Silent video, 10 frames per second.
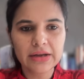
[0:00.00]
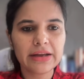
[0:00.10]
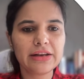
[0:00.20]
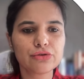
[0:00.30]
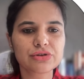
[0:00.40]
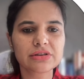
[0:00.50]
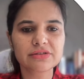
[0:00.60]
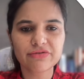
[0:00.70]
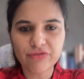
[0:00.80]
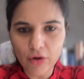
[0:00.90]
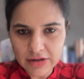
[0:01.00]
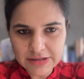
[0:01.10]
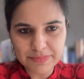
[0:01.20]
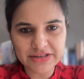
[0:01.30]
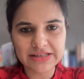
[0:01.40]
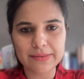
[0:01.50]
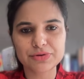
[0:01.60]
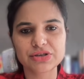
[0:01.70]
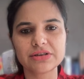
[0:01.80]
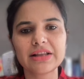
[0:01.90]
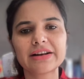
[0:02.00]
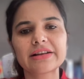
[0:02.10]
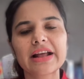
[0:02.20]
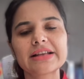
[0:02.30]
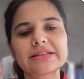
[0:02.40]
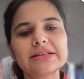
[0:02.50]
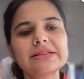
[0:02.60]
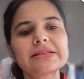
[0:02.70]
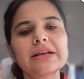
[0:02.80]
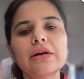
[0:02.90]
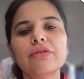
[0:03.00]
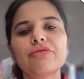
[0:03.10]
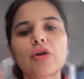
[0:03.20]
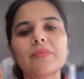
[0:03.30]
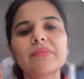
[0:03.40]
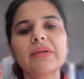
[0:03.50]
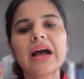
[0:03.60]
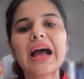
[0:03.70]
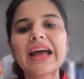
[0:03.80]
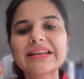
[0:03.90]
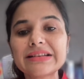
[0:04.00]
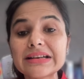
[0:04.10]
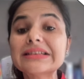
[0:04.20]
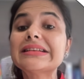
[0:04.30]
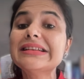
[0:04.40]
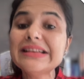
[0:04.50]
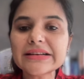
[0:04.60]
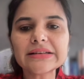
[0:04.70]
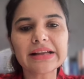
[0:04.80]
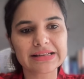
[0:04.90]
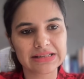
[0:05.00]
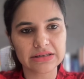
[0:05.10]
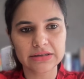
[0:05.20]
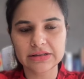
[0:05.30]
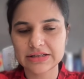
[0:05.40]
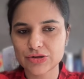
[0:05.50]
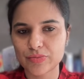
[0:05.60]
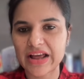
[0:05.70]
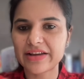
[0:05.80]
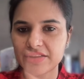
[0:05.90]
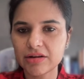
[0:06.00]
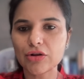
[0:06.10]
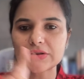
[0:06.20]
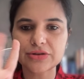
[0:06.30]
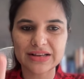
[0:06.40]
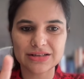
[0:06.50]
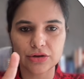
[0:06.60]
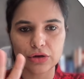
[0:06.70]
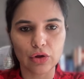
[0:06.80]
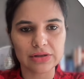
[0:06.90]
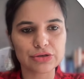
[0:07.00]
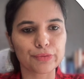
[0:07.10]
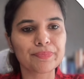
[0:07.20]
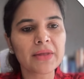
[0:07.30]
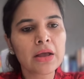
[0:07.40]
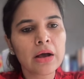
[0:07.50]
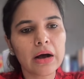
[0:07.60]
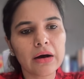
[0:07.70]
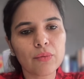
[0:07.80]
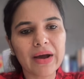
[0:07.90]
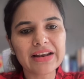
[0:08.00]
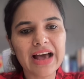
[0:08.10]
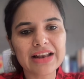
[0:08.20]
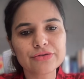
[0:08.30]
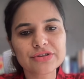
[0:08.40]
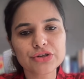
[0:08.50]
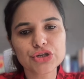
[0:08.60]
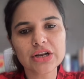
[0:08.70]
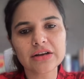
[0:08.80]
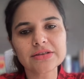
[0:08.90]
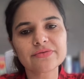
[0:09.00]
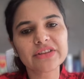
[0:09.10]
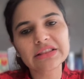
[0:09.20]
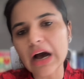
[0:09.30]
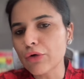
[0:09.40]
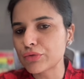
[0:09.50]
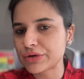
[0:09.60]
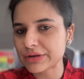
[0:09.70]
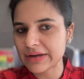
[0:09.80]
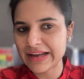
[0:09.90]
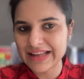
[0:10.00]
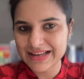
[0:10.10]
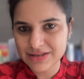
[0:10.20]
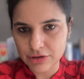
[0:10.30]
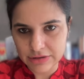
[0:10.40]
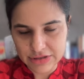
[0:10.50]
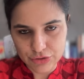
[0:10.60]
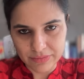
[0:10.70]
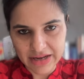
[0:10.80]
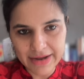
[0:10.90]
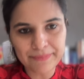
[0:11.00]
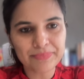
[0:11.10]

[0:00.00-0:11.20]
Illusion is false perception that arises from and a real external stimuli, real also, external also, while a hallucination occurs without any external stimuli.